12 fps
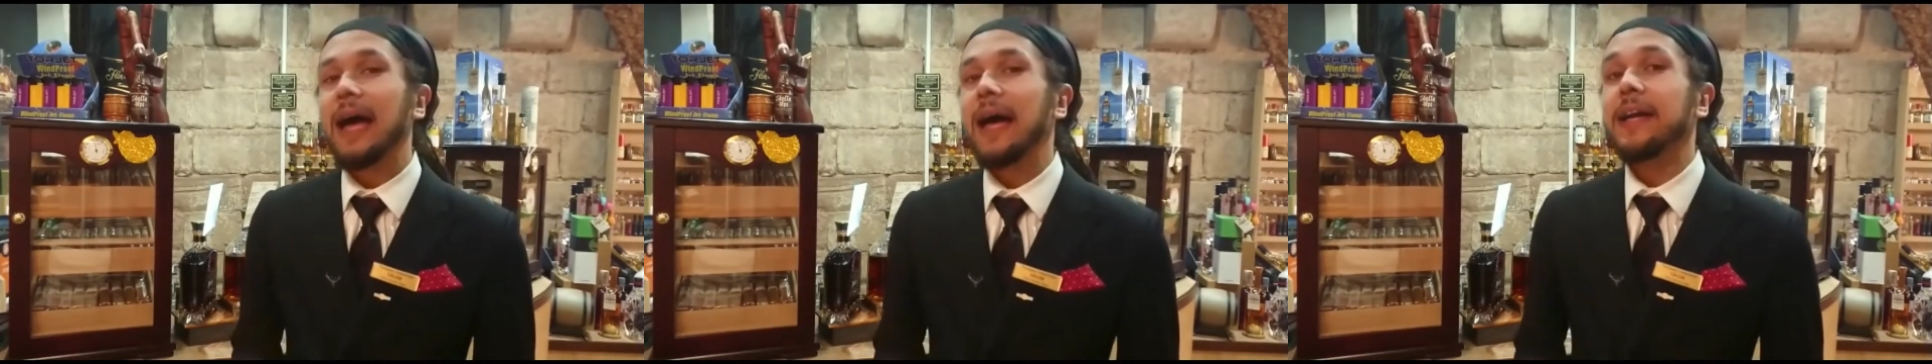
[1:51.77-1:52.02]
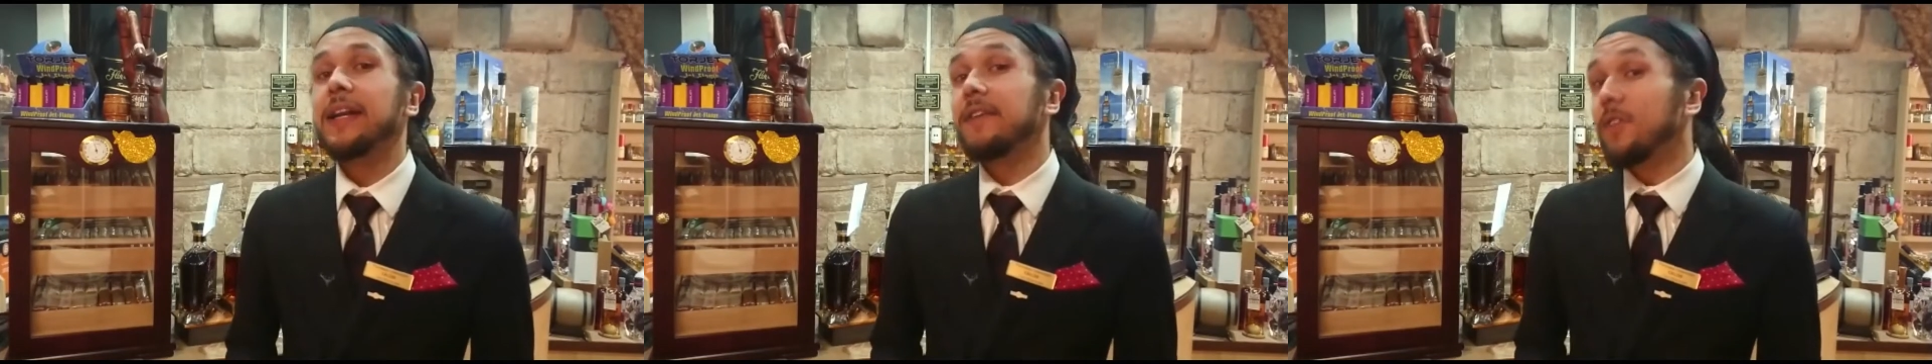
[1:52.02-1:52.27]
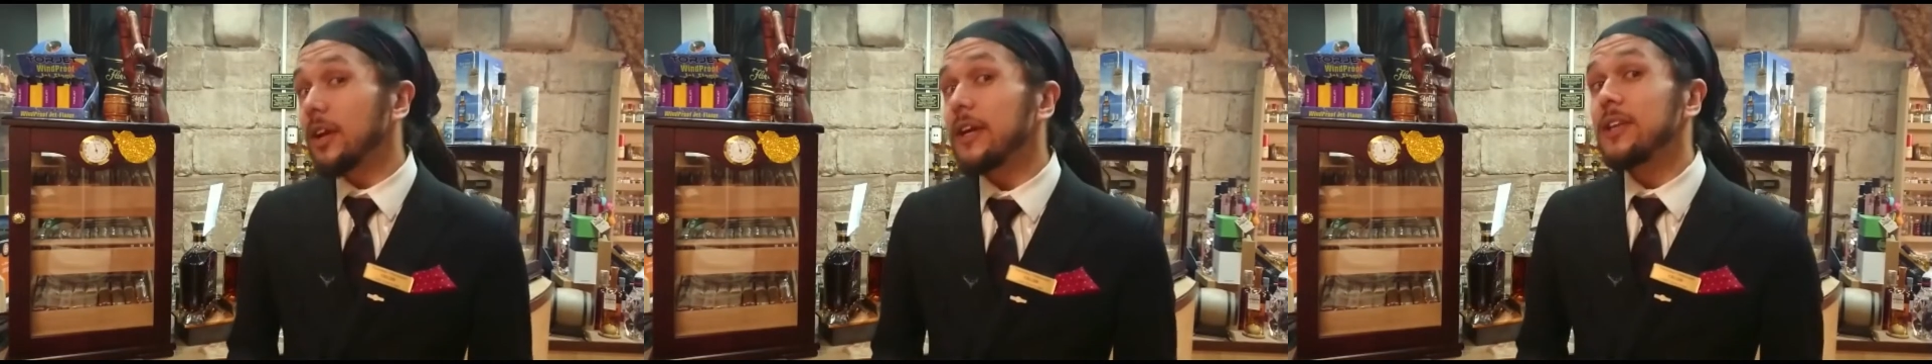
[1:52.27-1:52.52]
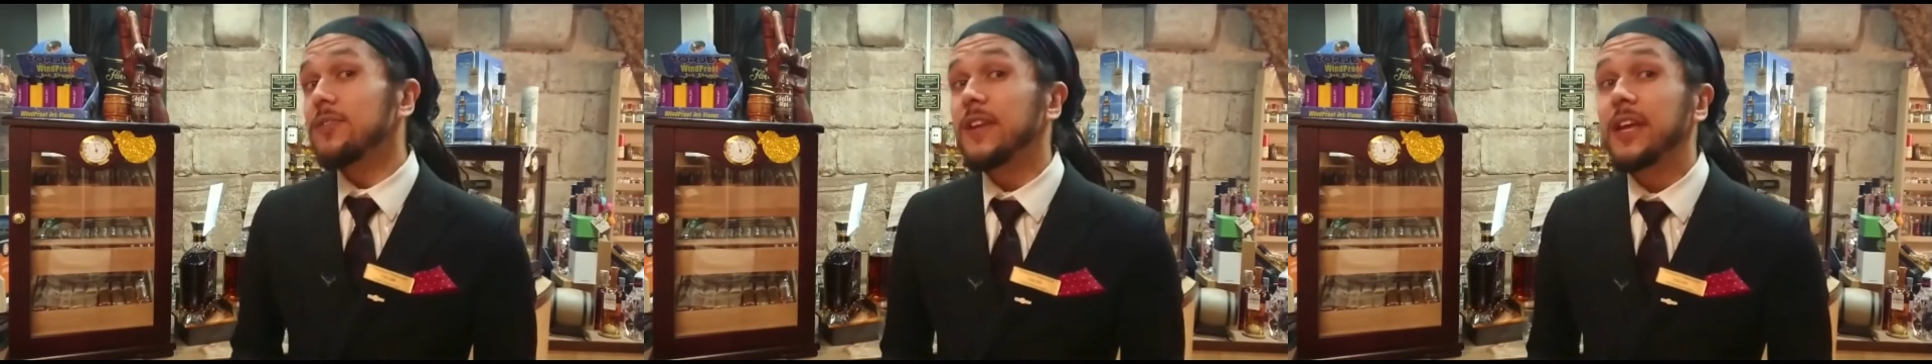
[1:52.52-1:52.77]
And if you
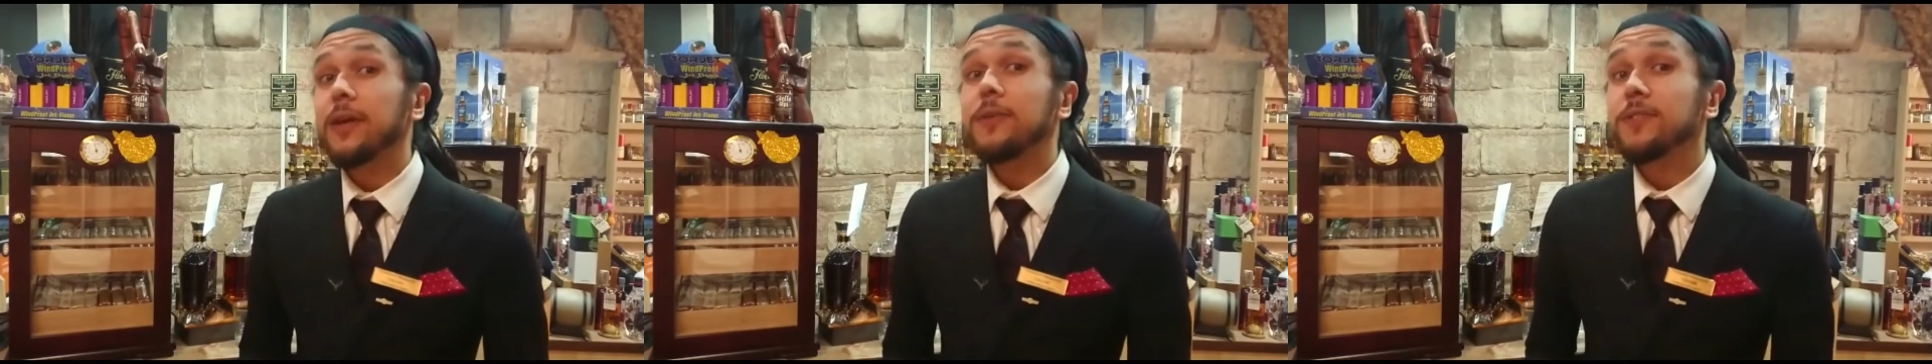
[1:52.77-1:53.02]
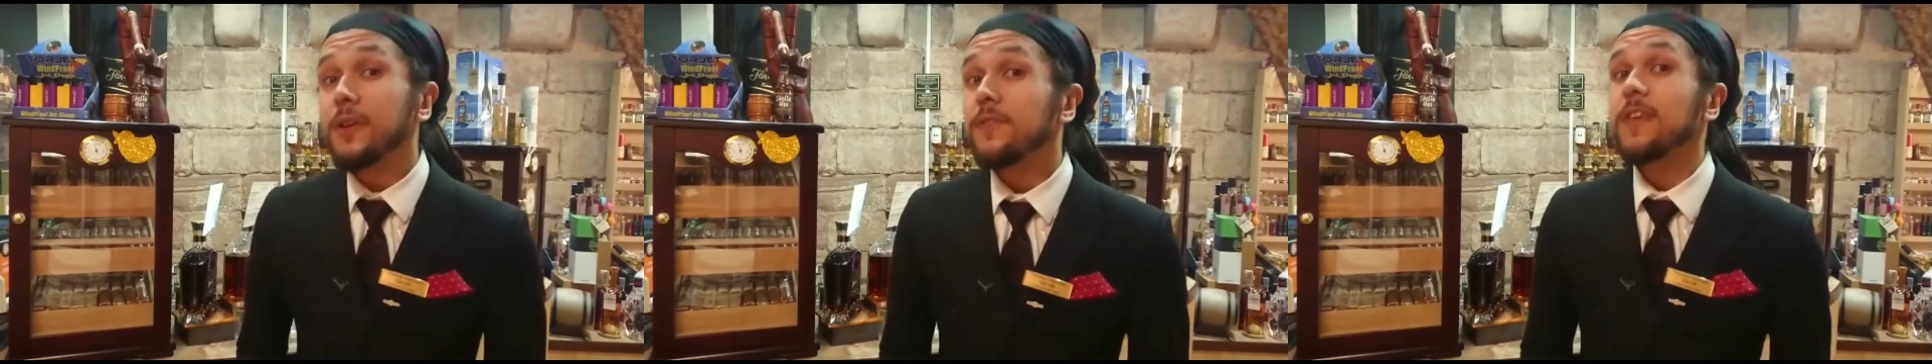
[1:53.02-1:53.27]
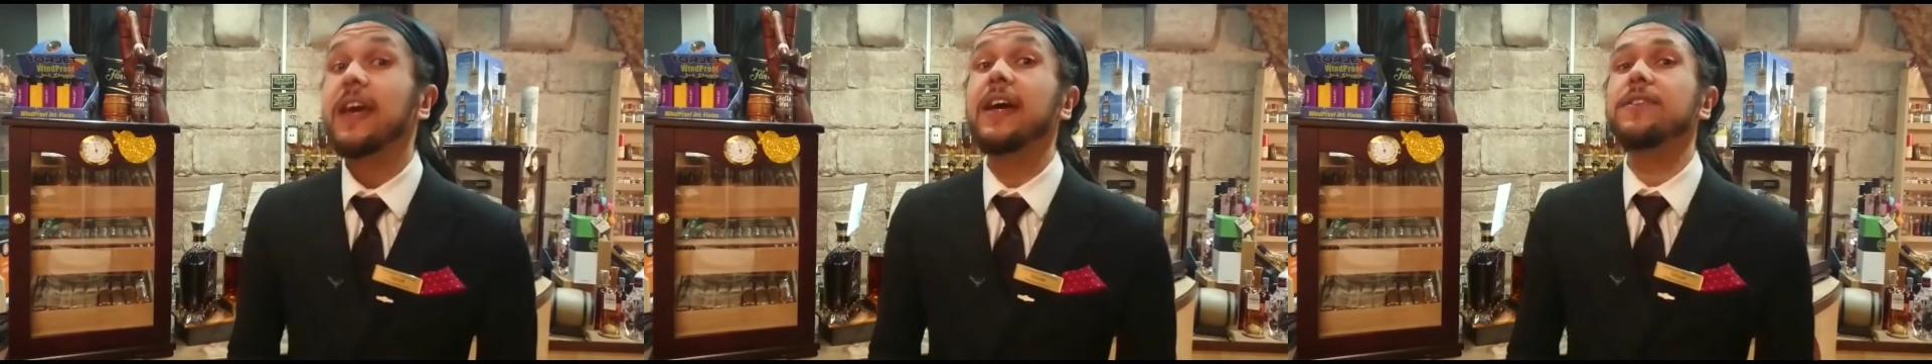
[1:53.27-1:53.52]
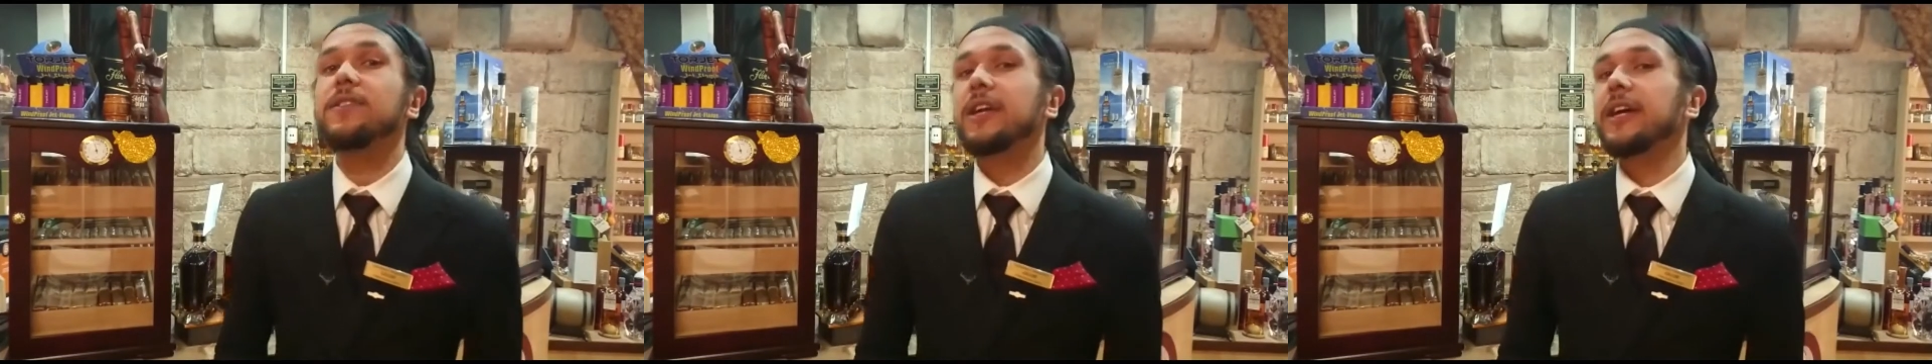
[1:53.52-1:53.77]
like these videos, don't
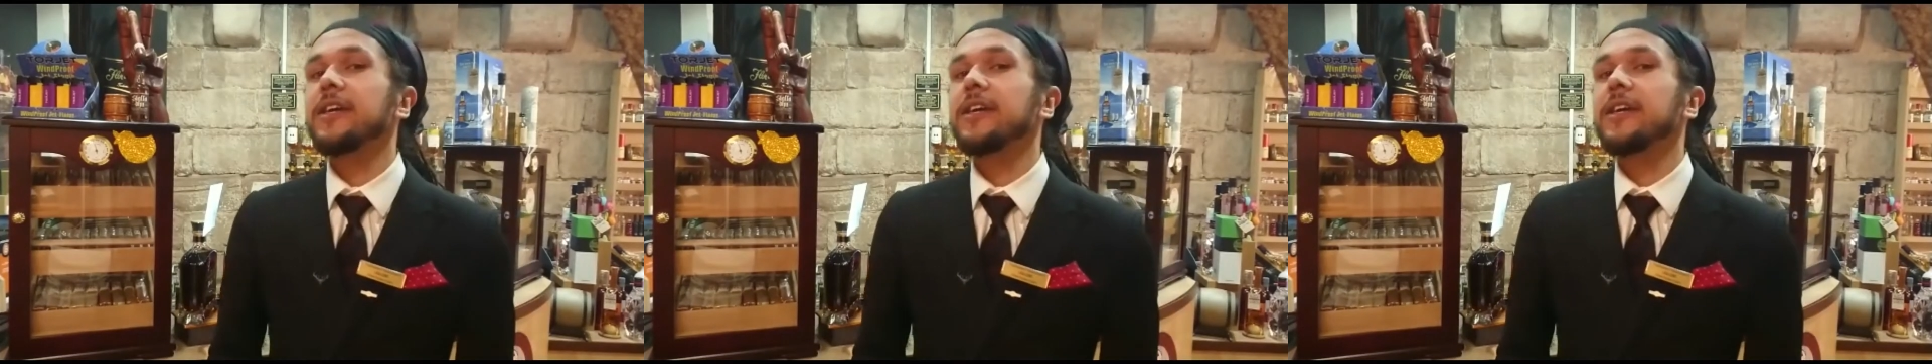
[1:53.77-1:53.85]
forget to